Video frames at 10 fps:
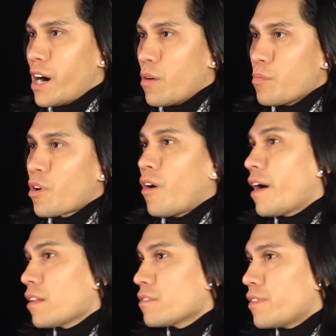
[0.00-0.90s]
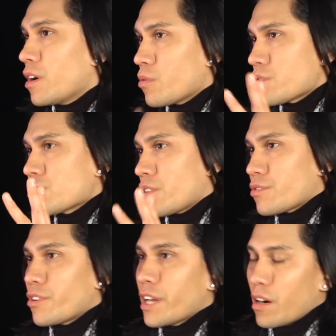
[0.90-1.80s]
album called Elefunk, which is our
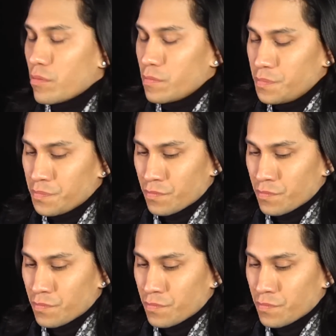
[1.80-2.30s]
third album.